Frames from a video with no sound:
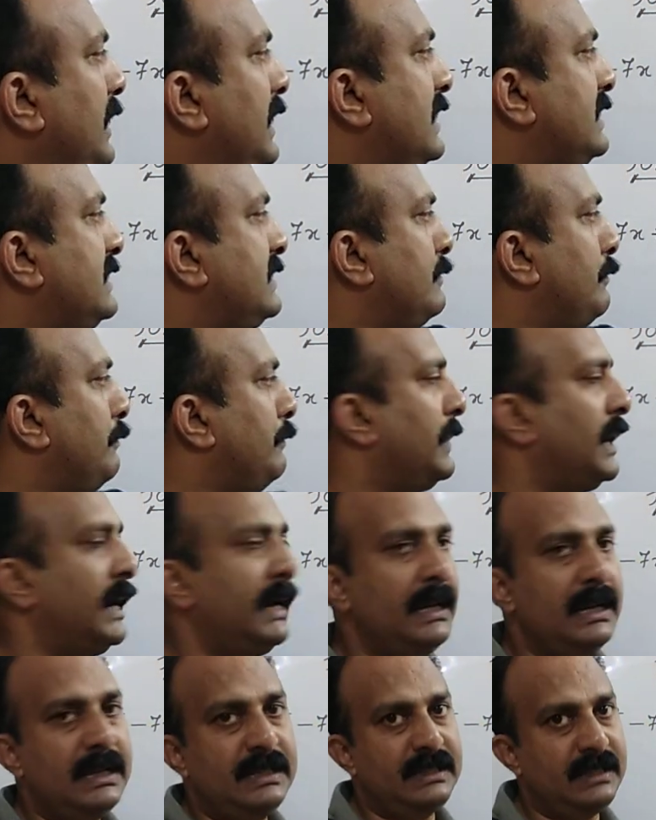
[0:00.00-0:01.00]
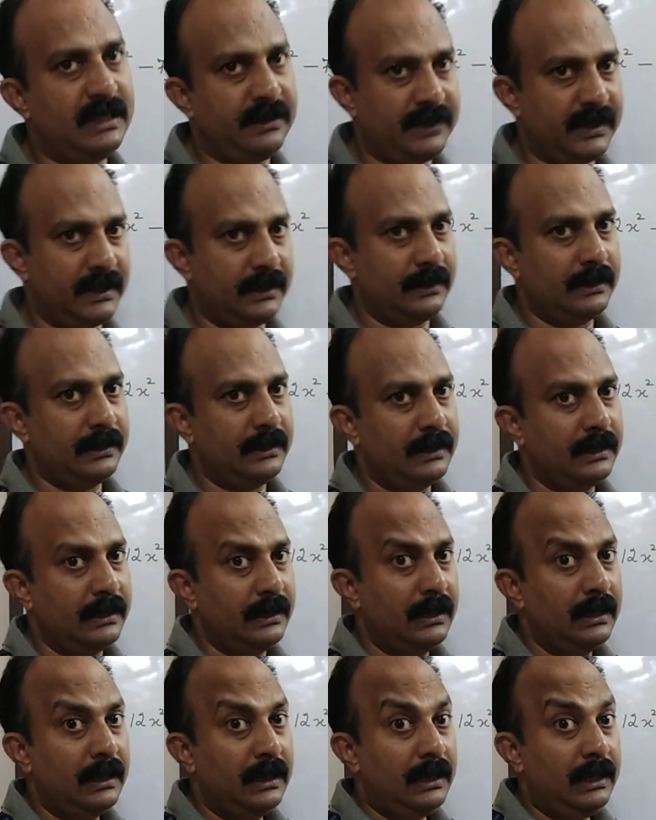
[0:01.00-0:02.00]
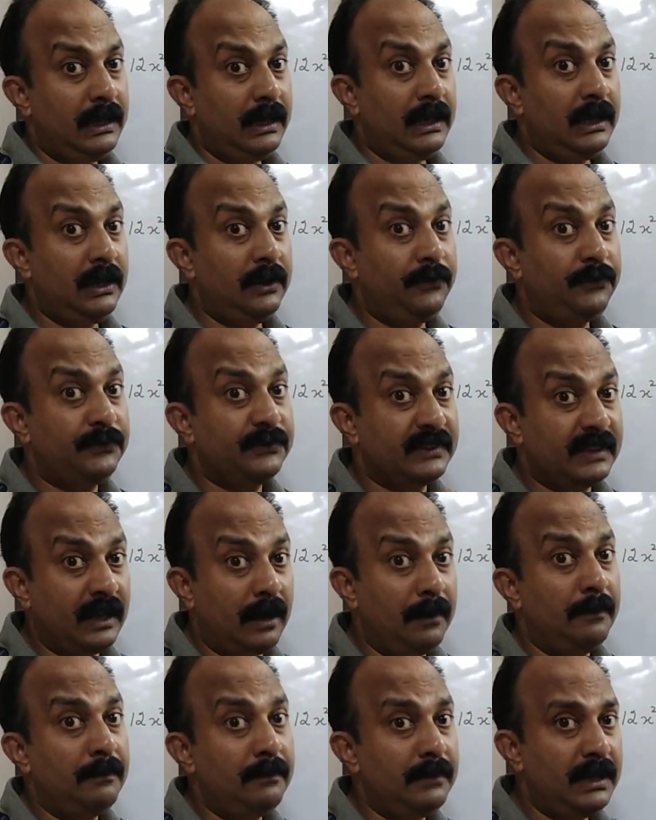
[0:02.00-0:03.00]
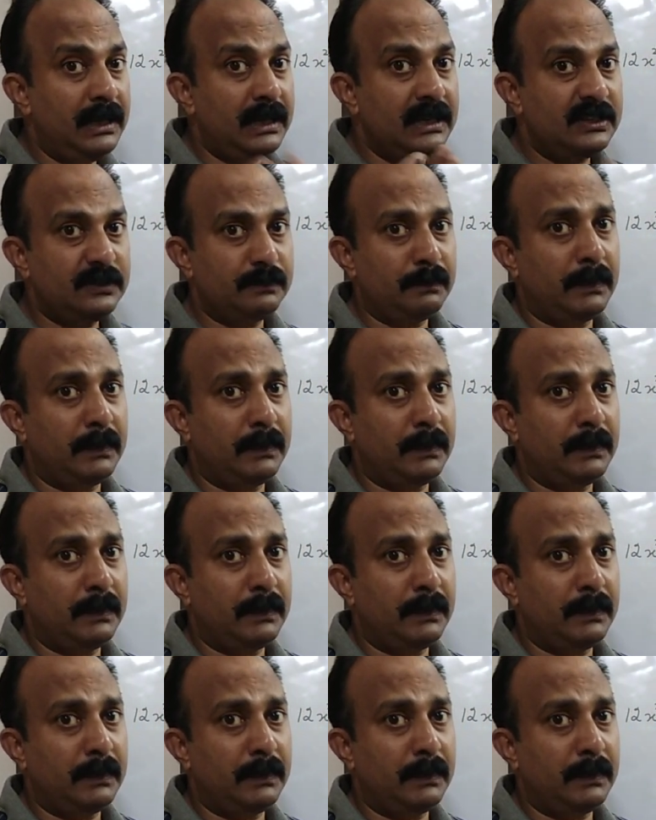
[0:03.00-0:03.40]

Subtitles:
is minus 7. If sum is